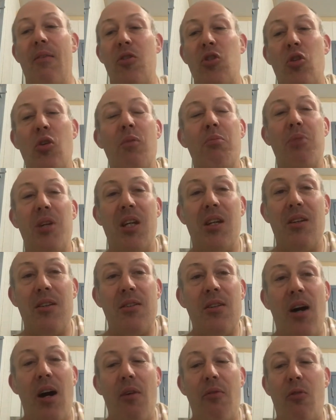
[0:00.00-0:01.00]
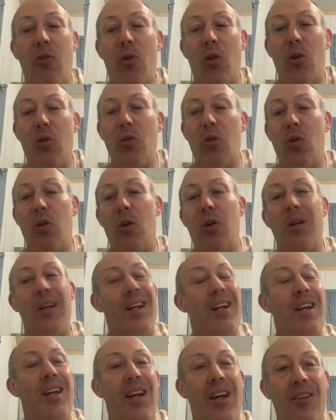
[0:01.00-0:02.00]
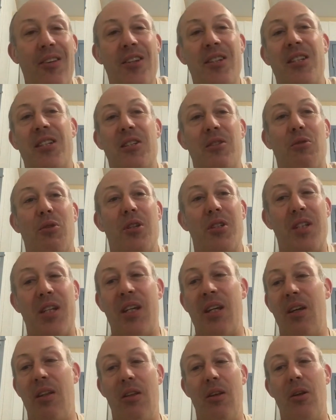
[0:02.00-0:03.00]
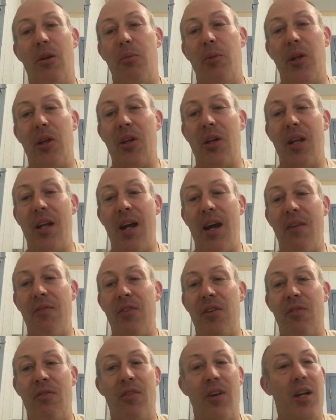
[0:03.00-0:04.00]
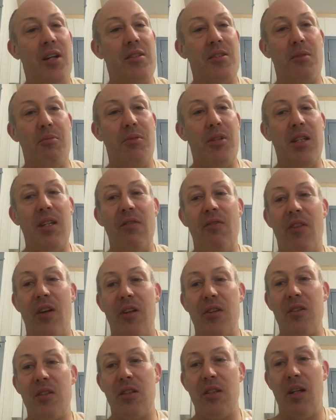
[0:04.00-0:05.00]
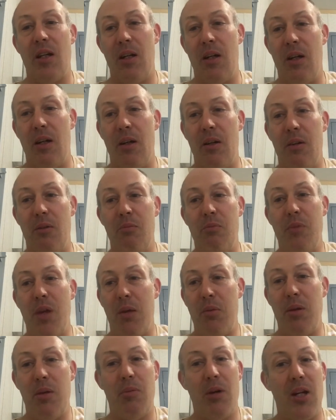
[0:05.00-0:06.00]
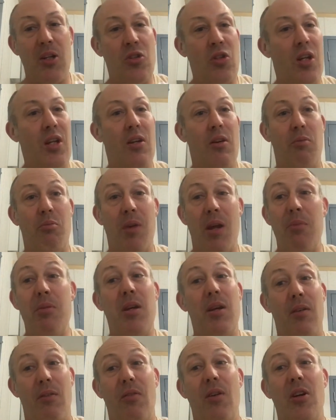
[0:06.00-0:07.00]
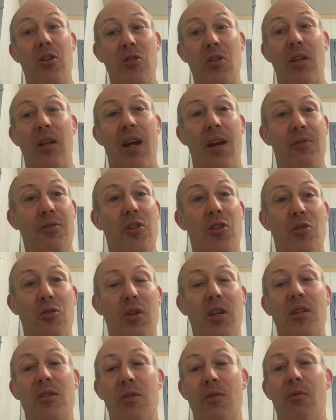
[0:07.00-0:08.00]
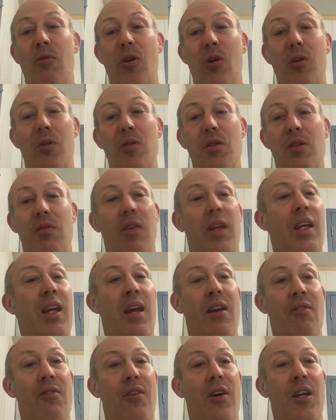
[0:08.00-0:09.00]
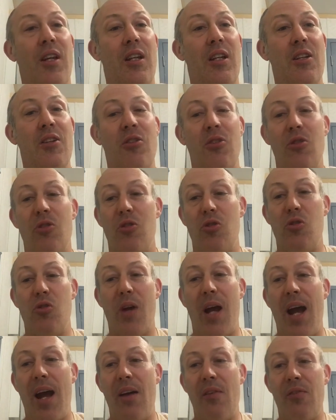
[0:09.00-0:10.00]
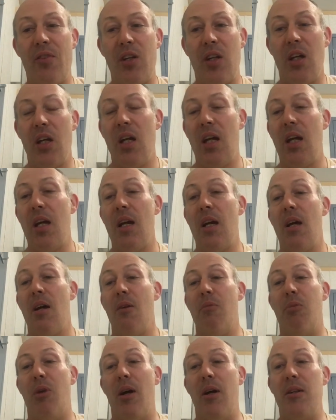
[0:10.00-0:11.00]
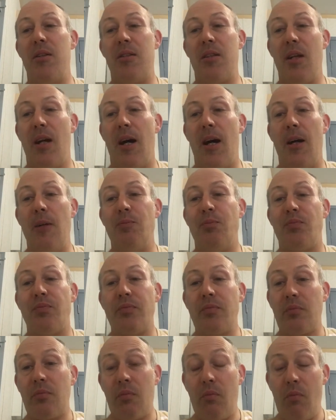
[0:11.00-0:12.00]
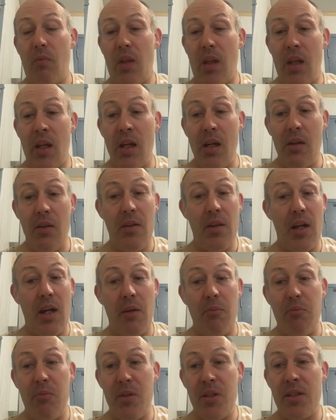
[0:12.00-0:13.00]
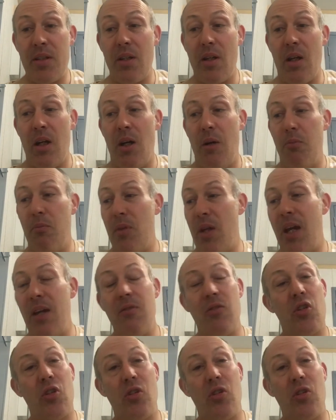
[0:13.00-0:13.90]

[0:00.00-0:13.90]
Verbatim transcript: shouldn't be in a top four role, and this is what's killing them. They're going to have to find some defense, uh, maybe by cha- maybe eventually having to trade some forwards if they can't find any through the draft. But uh, that um, and